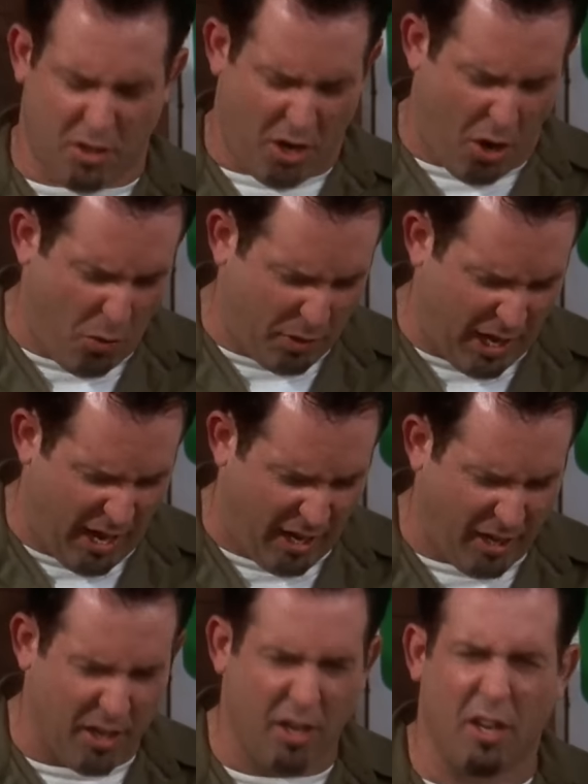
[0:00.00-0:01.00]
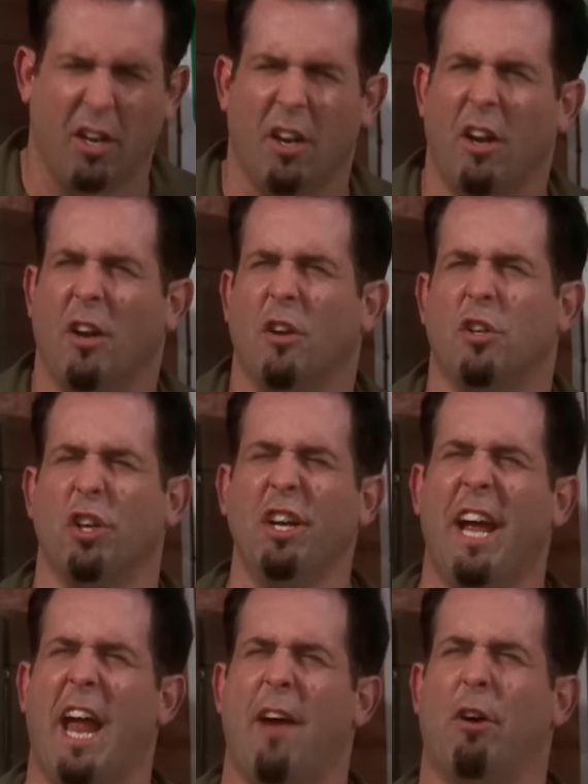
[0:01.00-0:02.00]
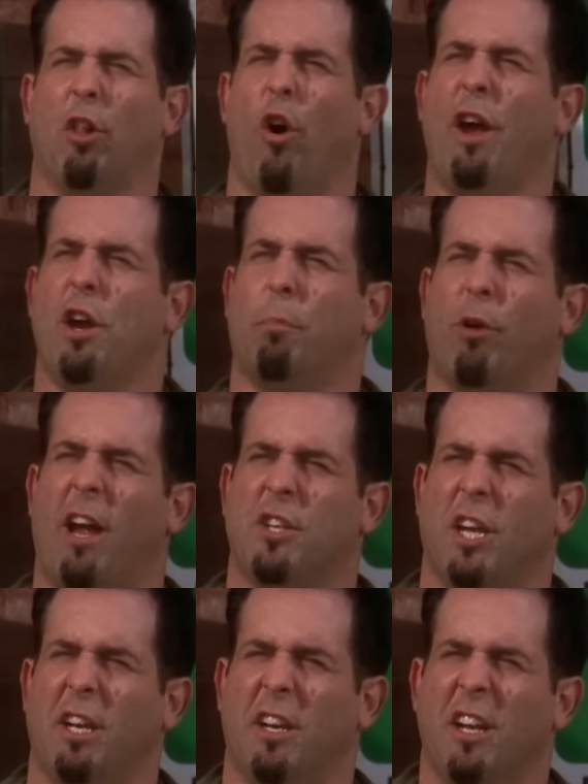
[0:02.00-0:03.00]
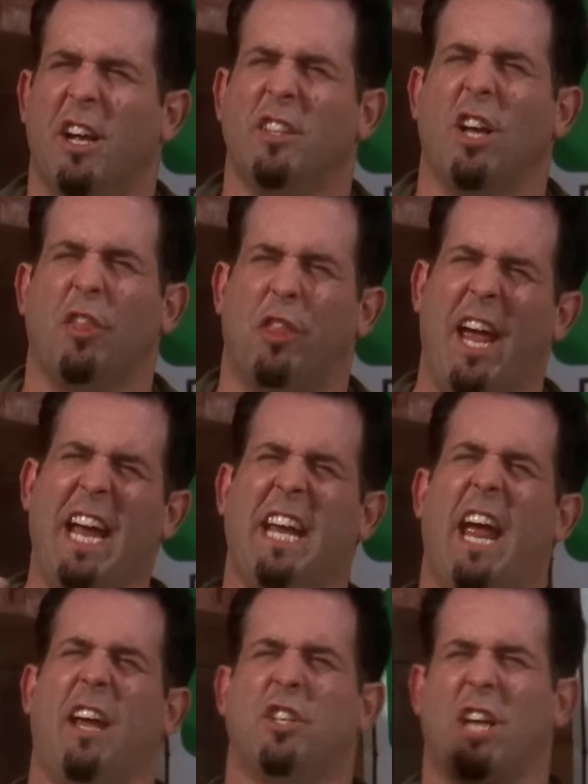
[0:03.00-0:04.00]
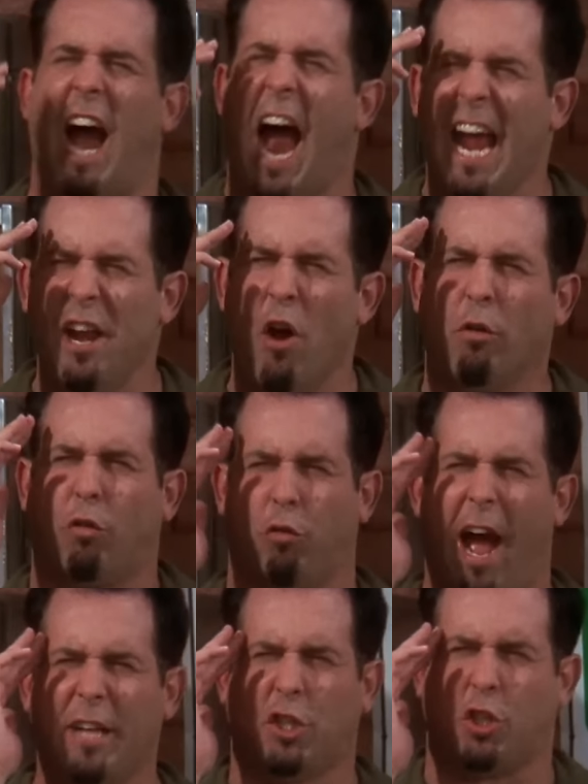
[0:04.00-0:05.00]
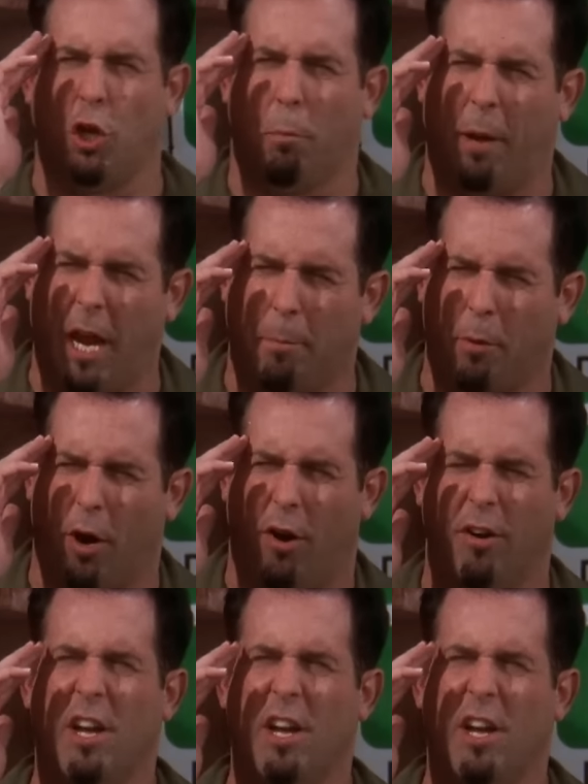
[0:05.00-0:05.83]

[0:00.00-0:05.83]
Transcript: Okay. Shouldn't I have a lawyer present? The thing is, I don't trust you people.